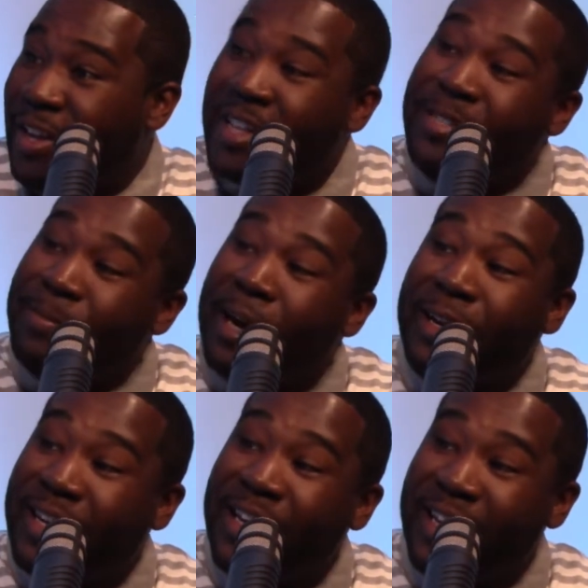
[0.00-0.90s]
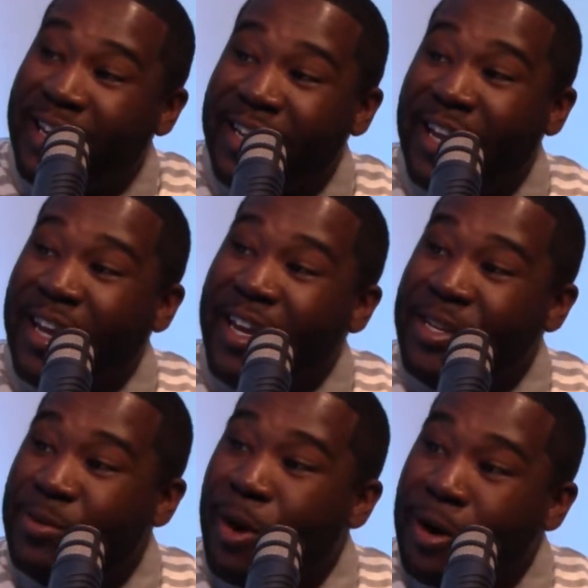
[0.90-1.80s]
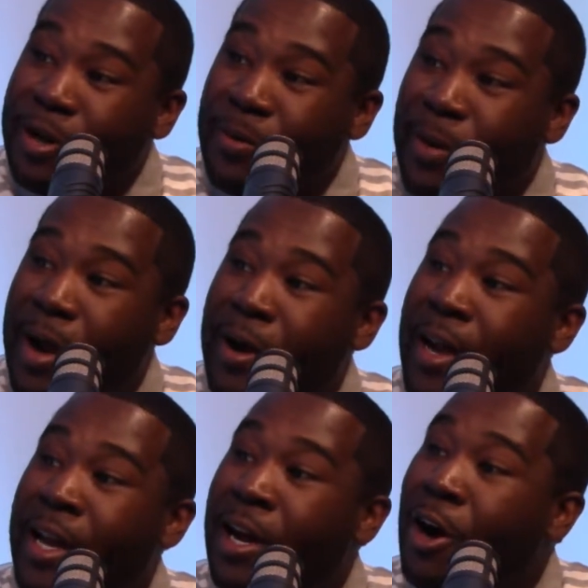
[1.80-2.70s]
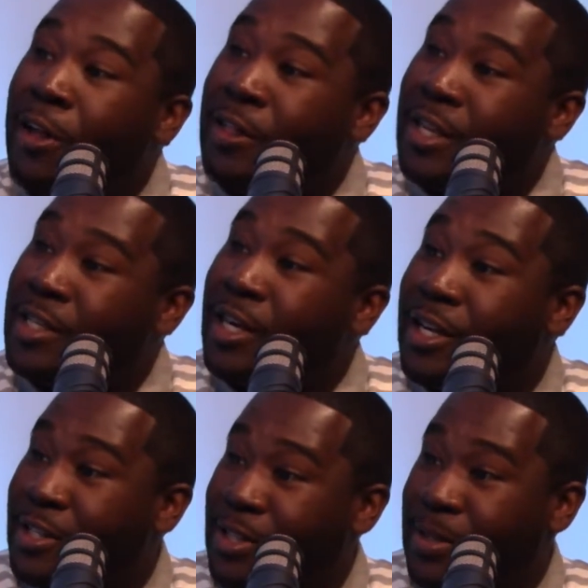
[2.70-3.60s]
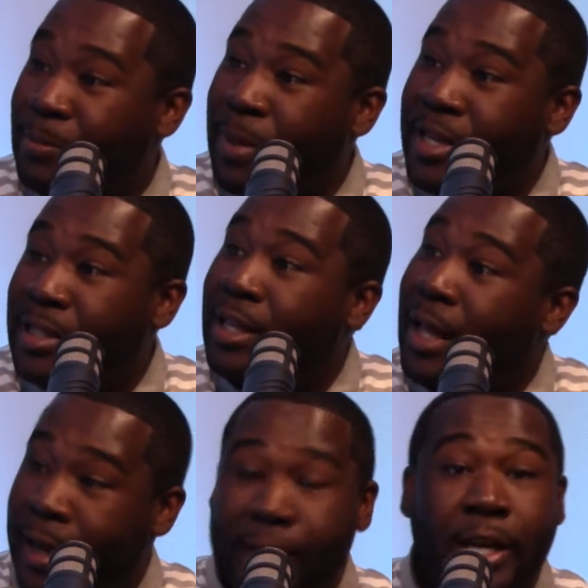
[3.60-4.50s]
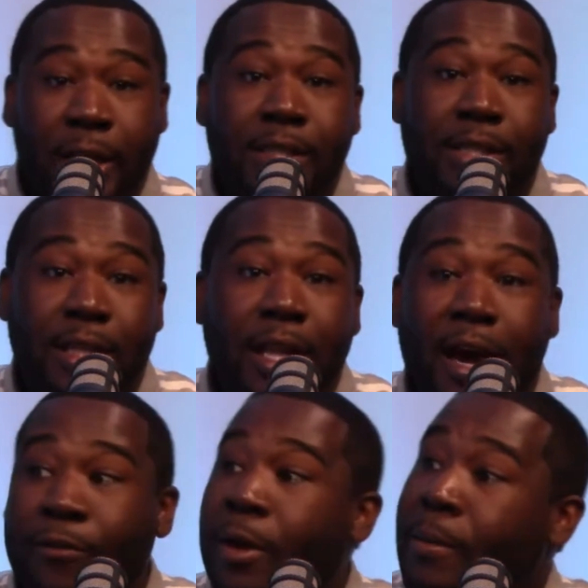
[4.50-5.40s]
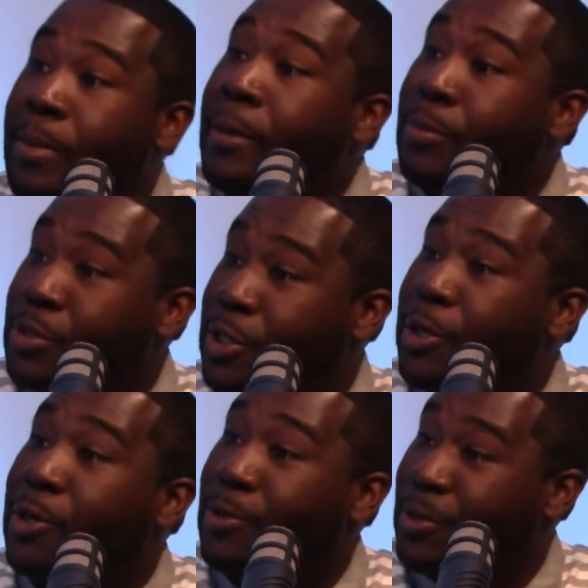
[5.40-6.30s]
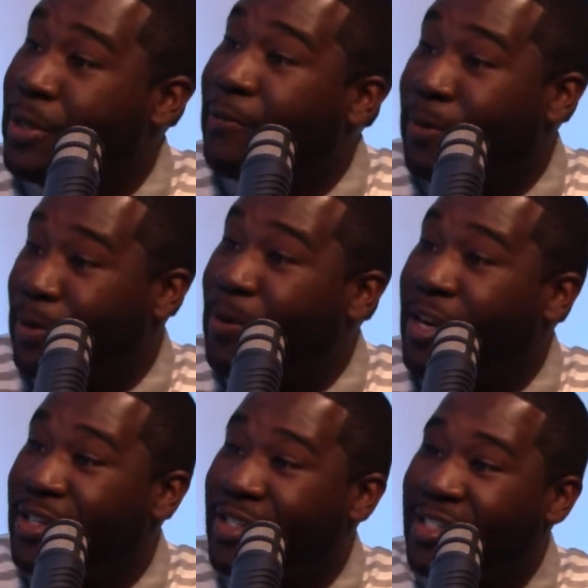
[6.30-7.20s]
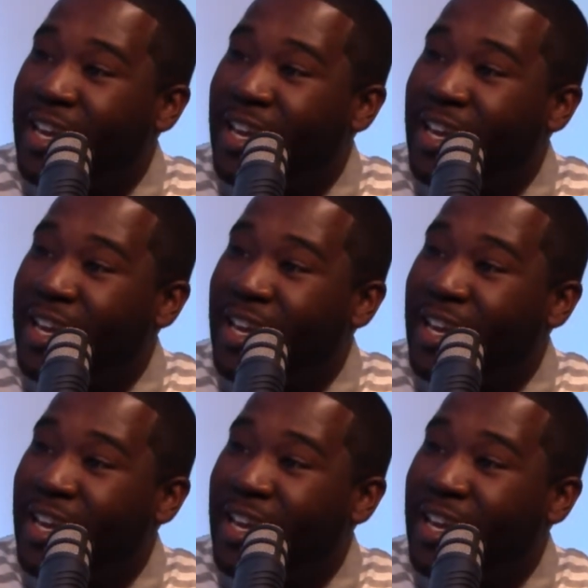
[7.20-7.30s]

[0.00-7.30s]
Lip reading: It's about a kid. He's walking around, and all of these hunches, basically like in hunches in life, people steering you to different directions.